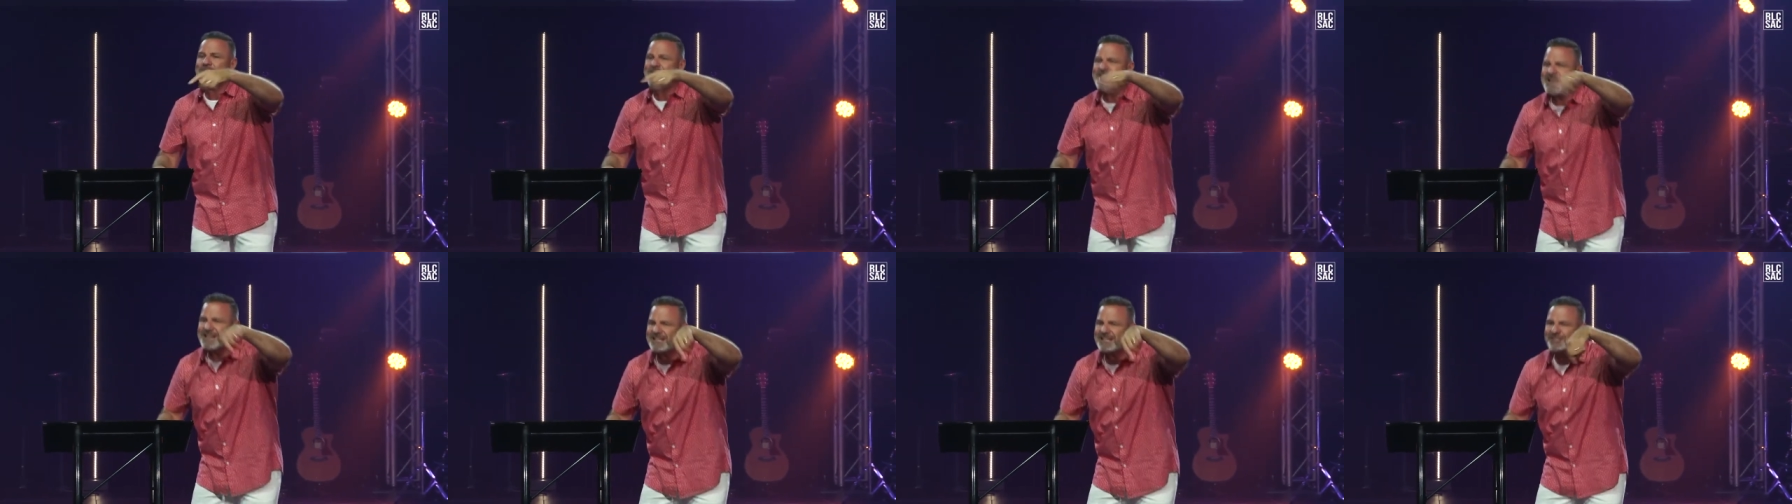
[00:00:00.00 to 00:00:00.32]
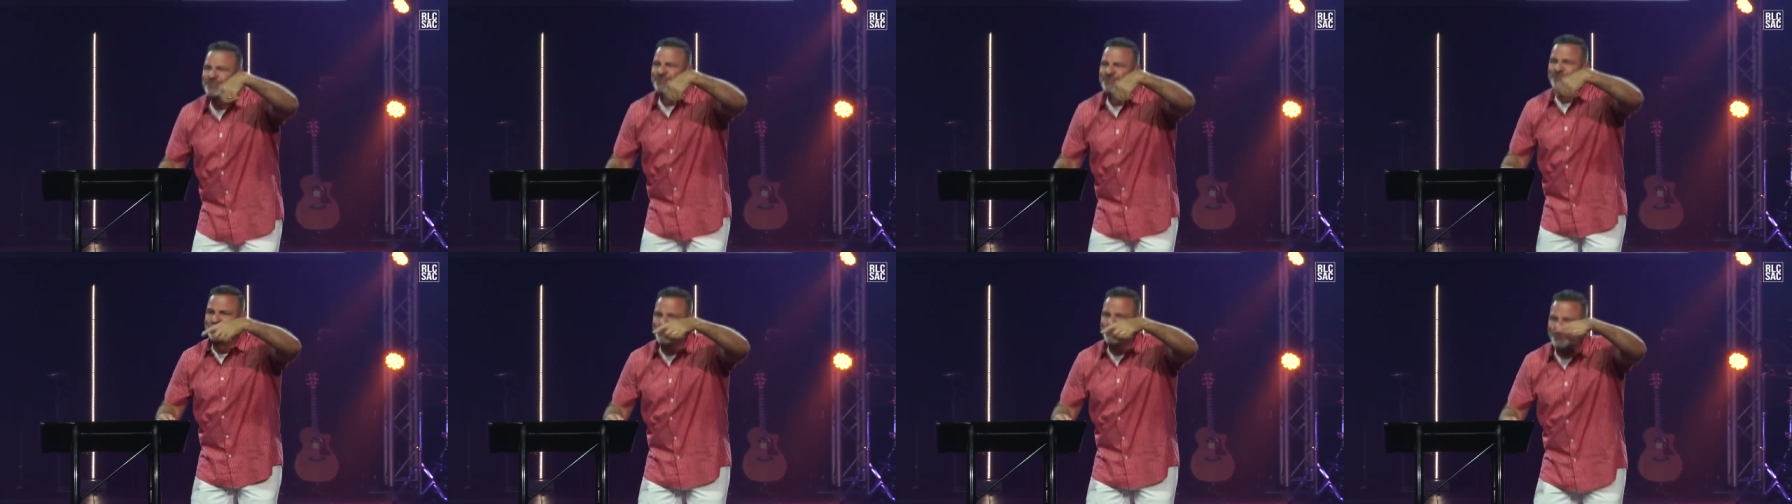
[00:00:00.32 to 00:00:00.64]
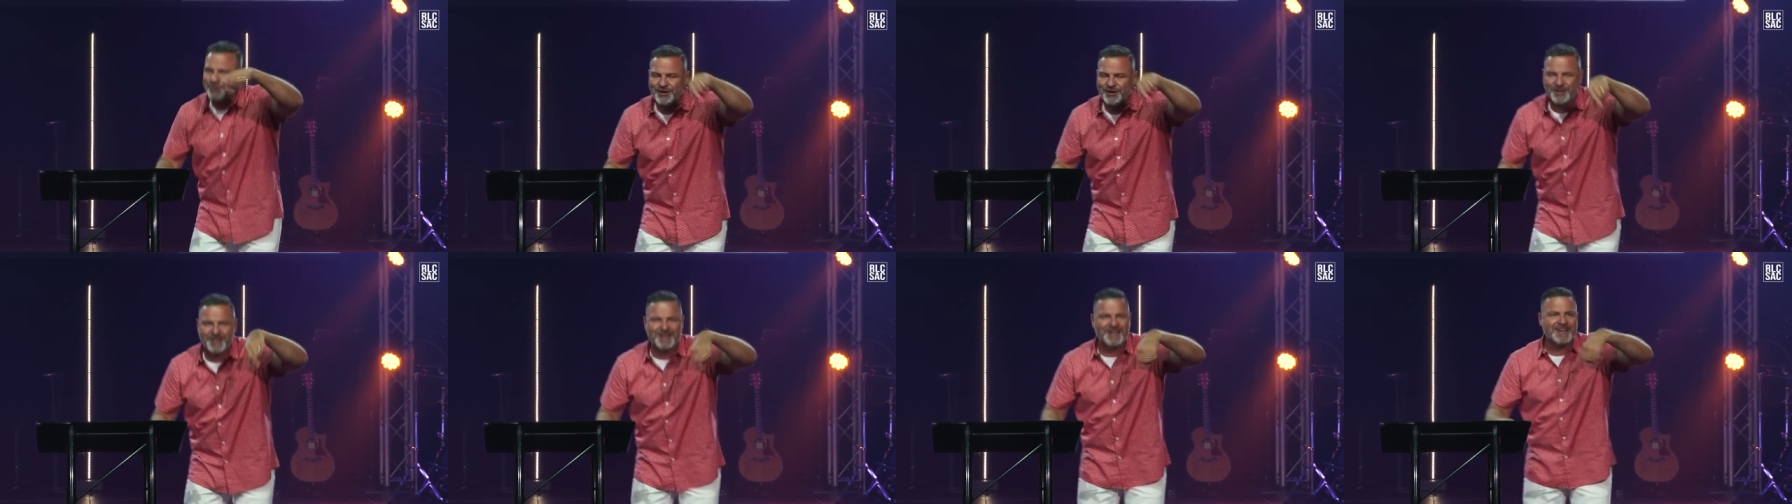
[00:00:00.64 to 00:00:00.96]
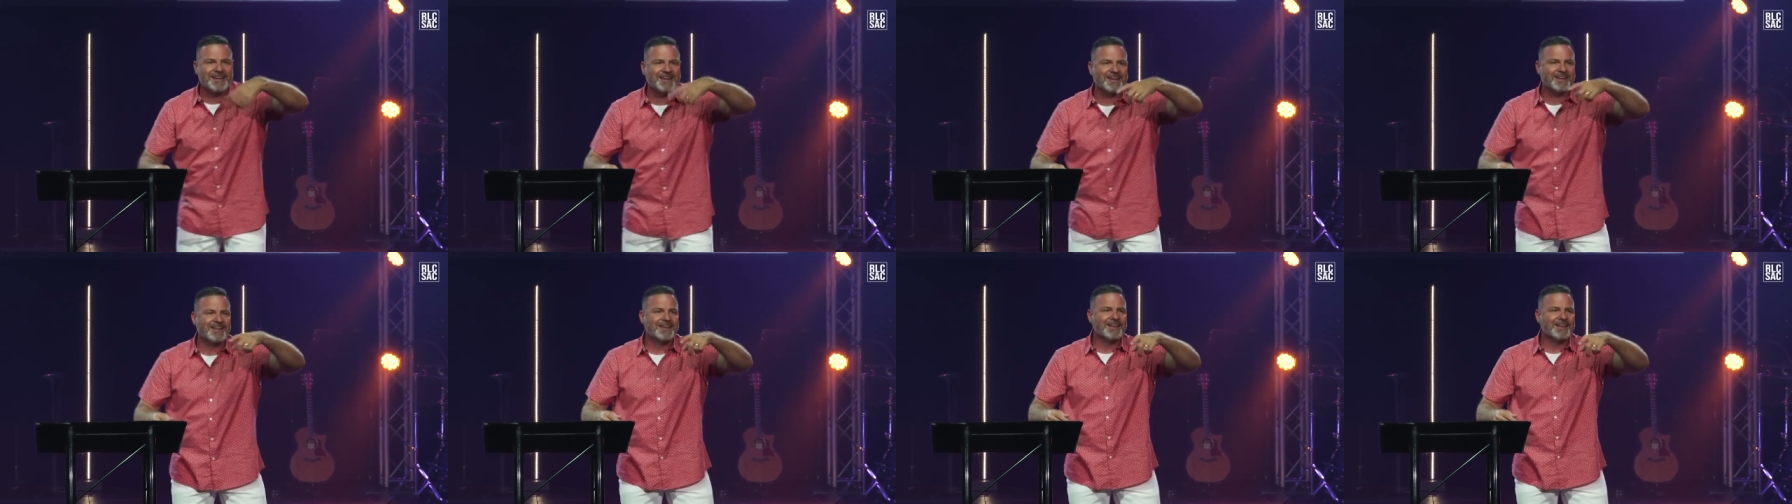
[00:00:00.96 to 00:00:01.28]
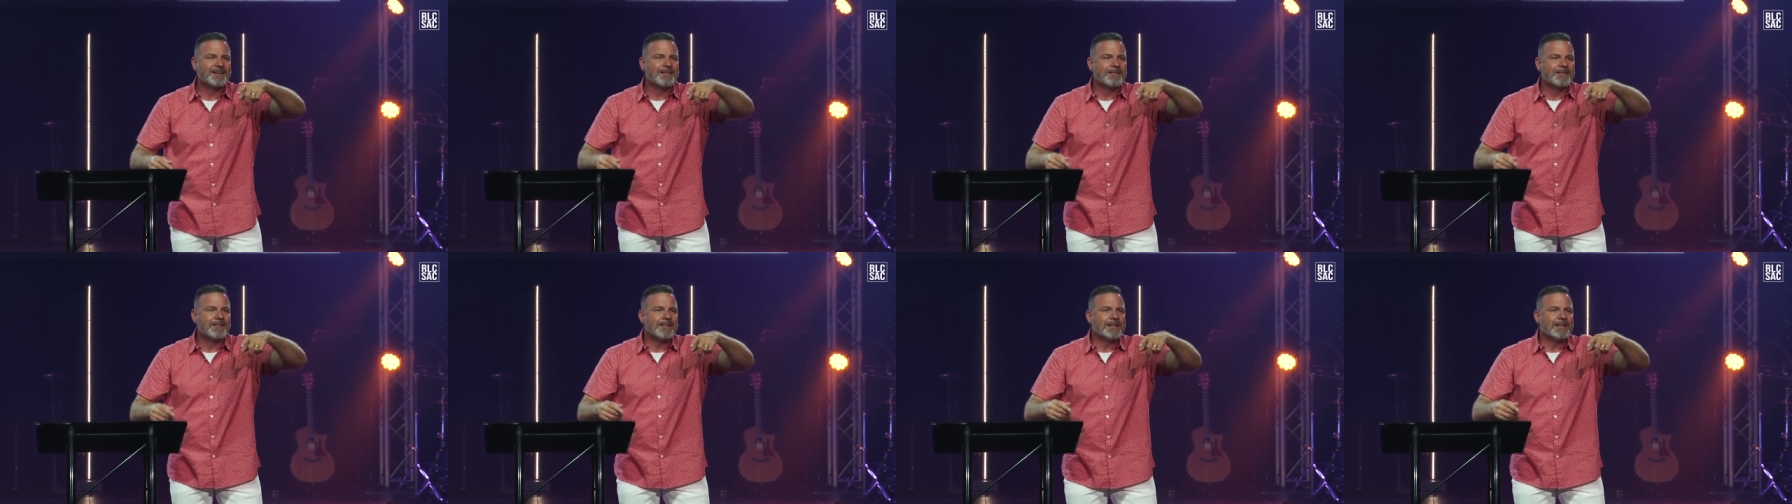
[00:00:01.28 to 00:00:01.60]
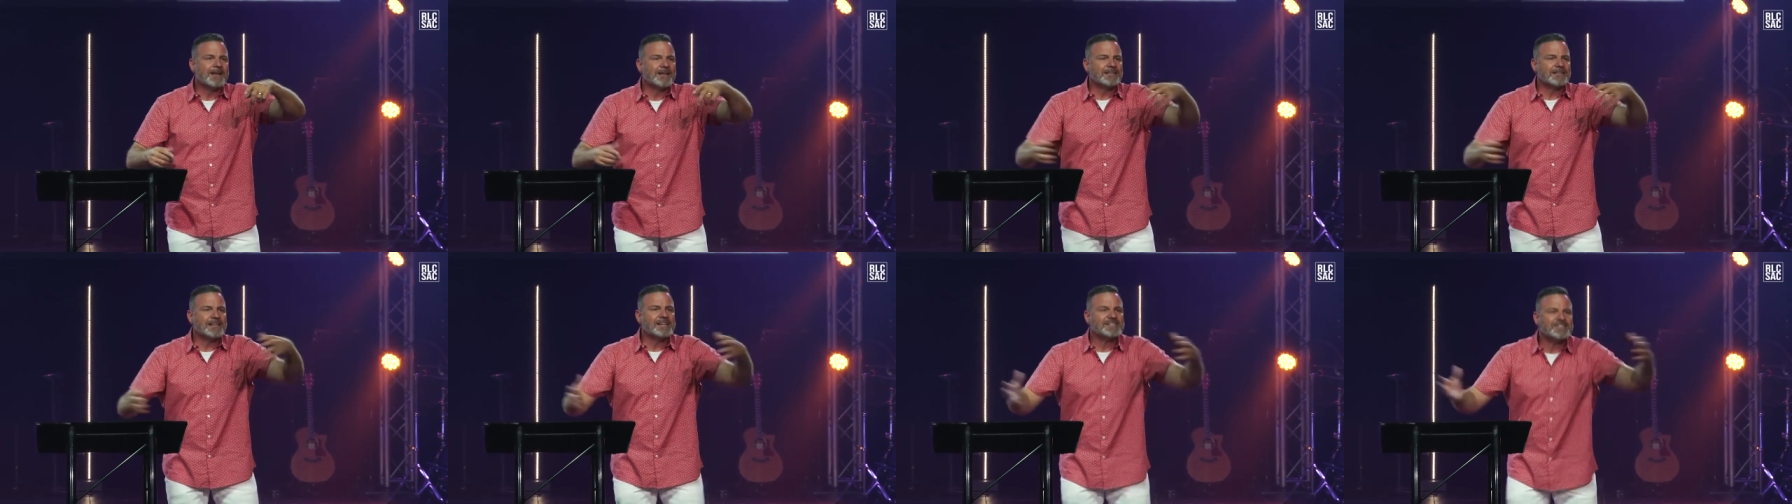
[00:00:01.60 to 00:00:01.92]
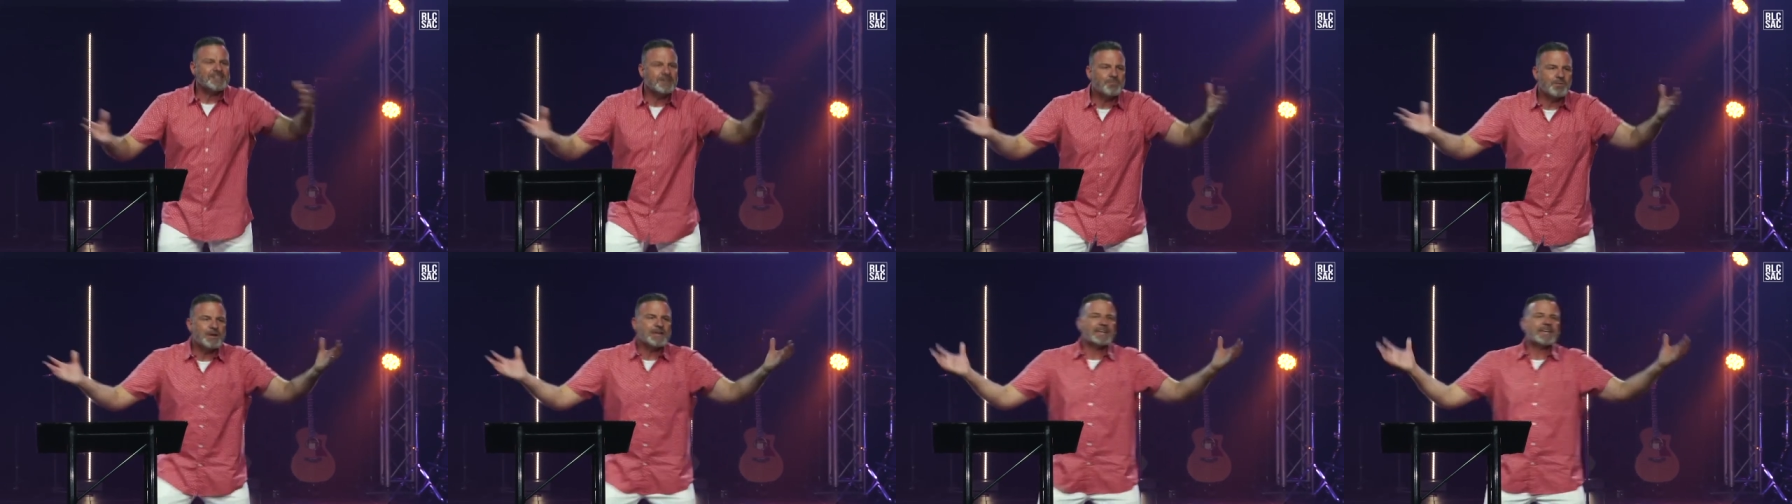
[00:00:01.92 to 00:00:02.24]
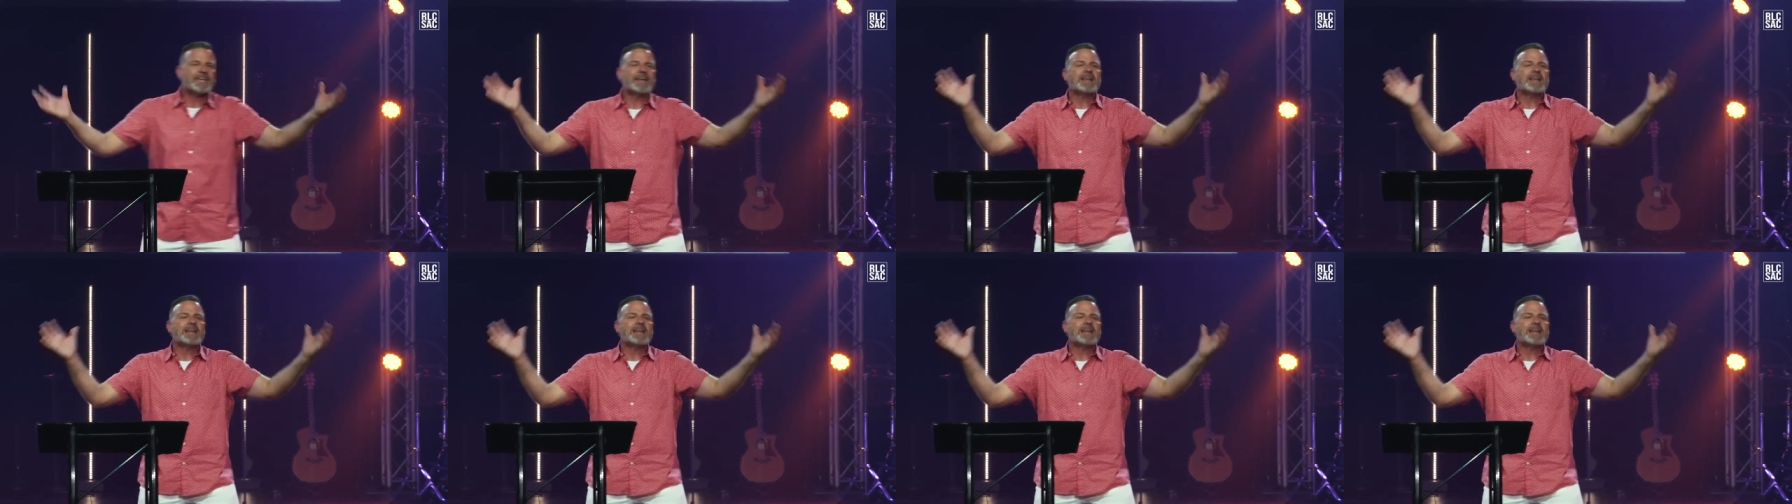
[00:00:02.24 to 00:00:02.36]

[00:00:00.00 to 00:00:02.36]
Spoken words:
ministry. Listen, we